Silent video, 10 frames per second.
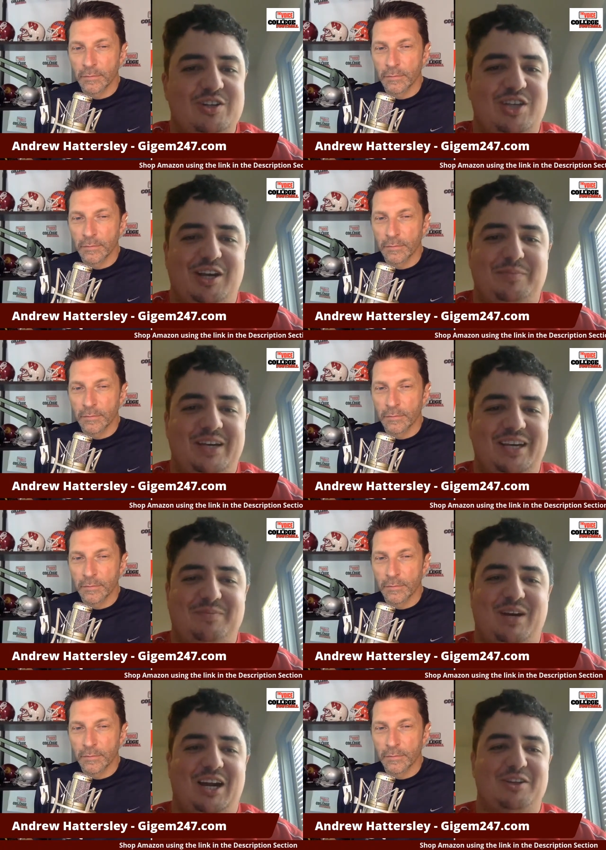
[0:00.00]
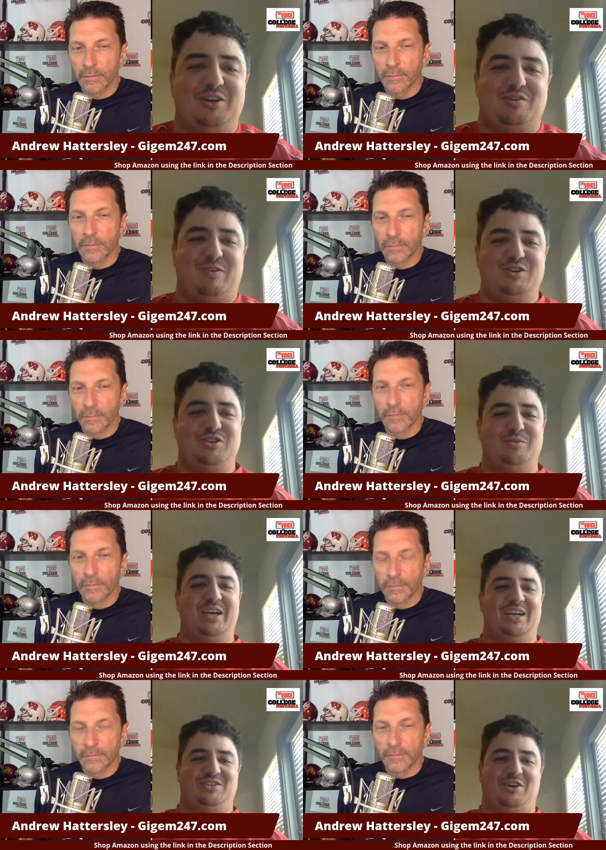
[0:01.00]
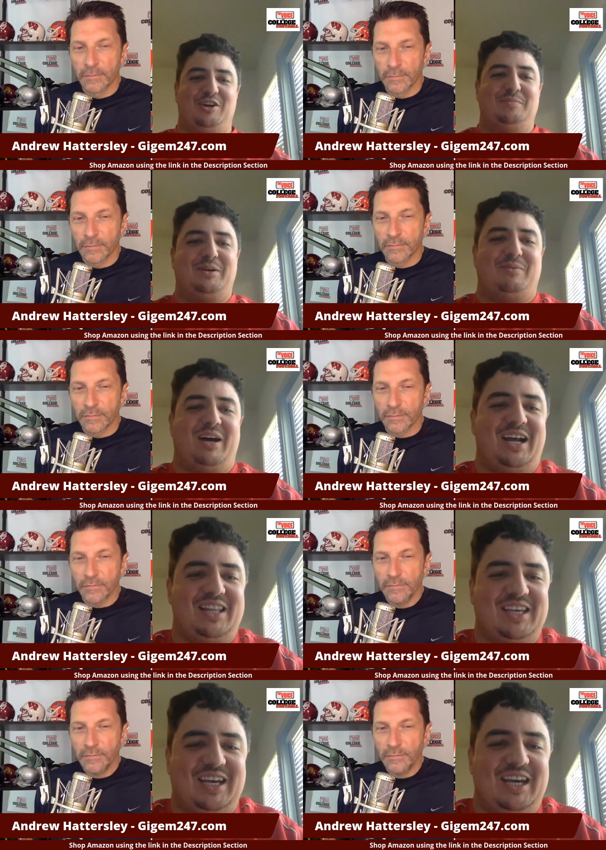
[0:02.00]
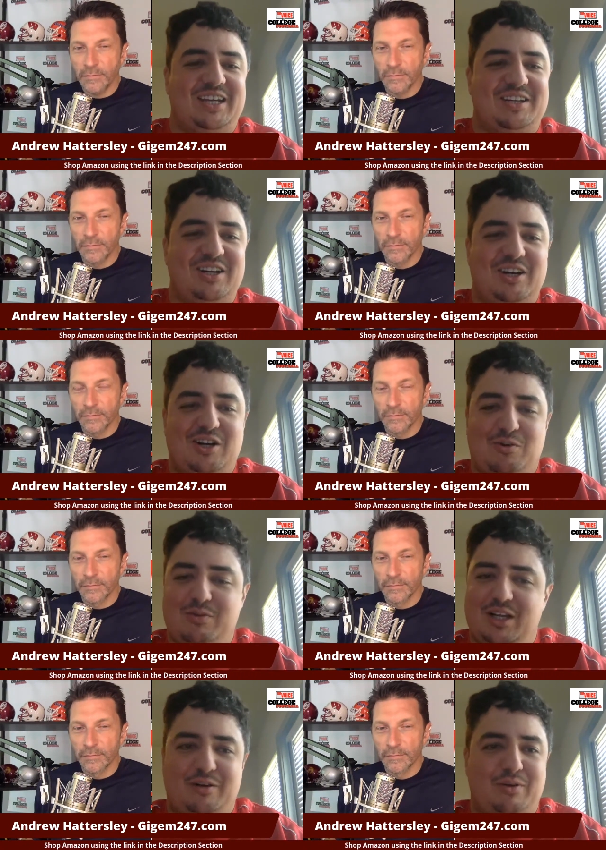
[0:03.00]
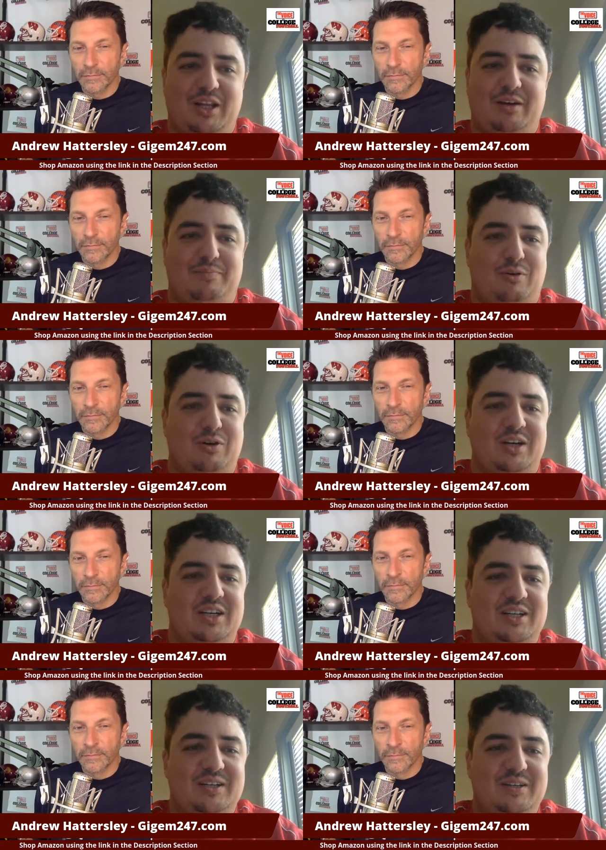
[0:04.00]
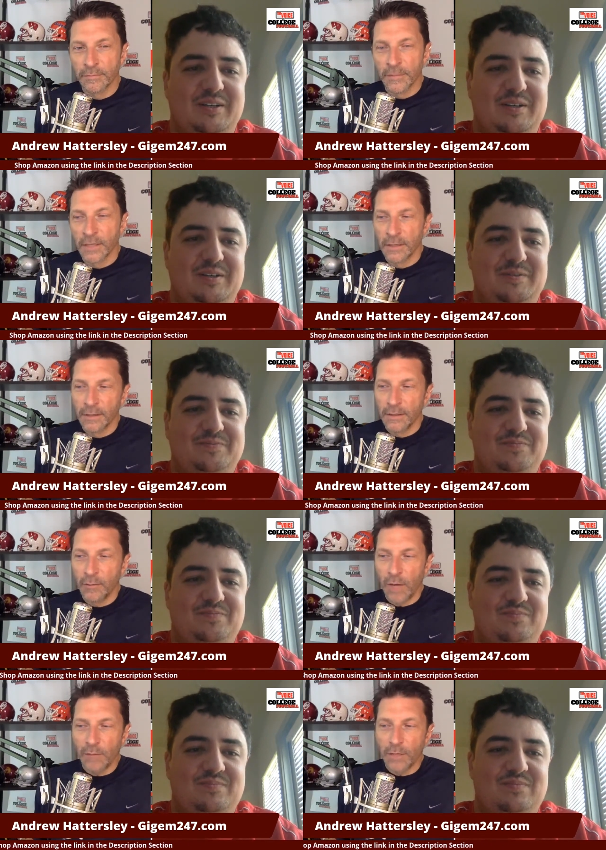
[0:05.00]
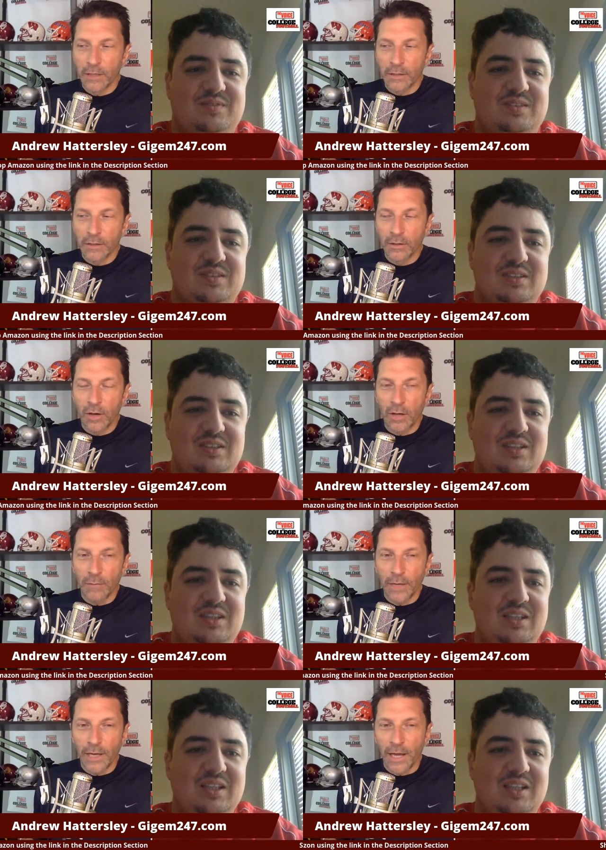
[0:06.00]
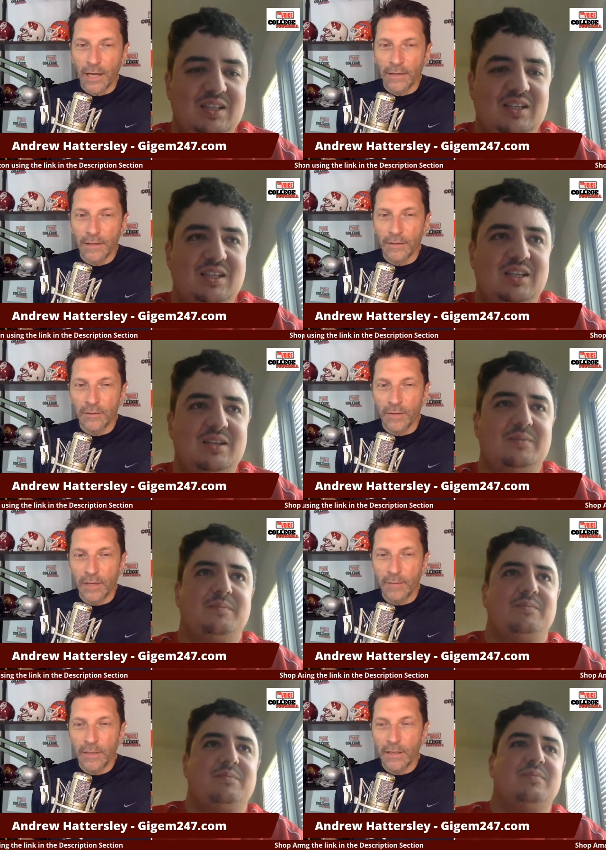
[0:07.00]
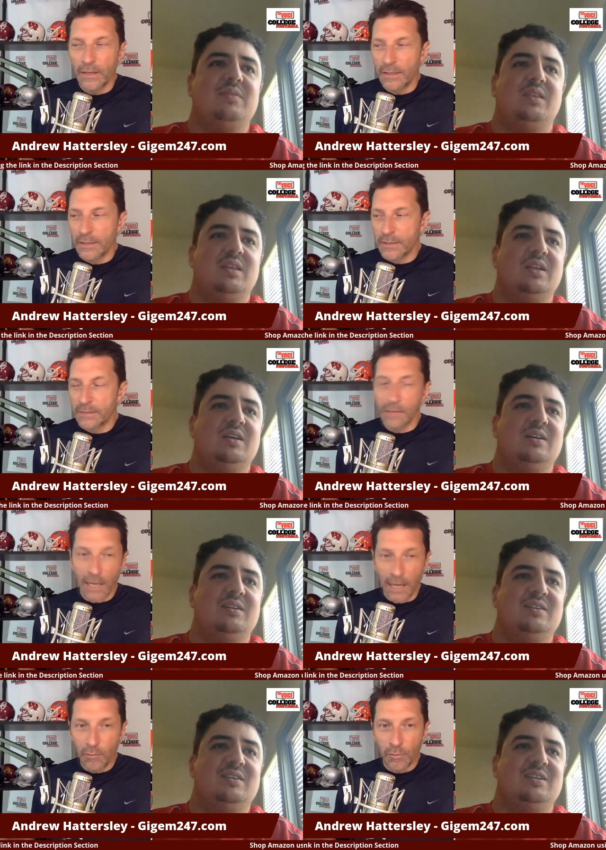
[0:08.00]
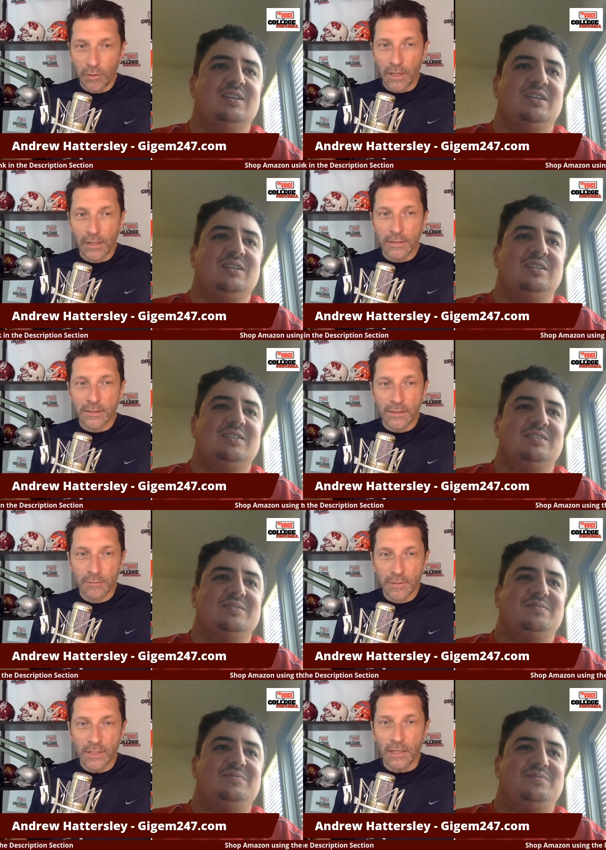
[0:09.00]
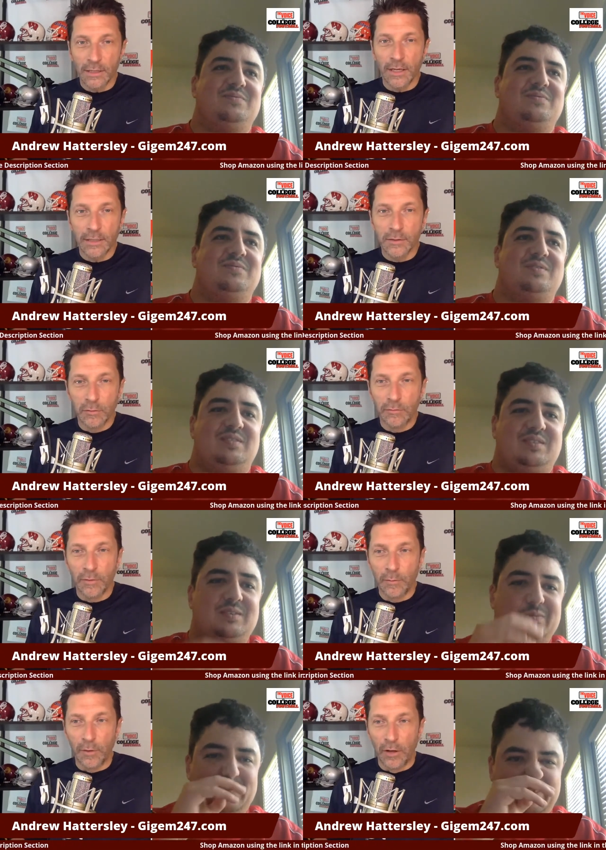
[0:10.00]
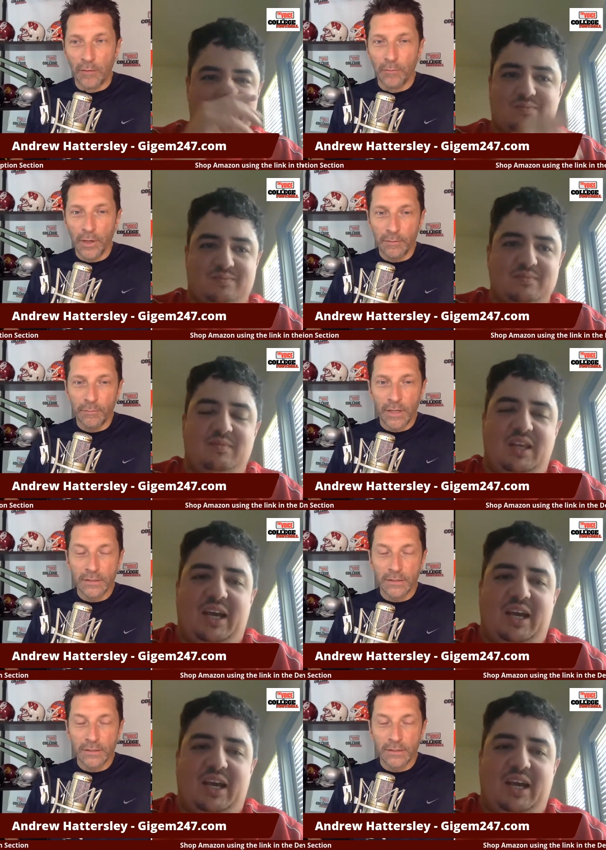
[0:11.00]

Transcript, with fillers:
Speaker 1: So it's going to be kind of those first two weekends are going to be right out the gate. Really, really important.
Speaker 2: Nwamka caught my eye the other day because Iowa plays some solid high school football, but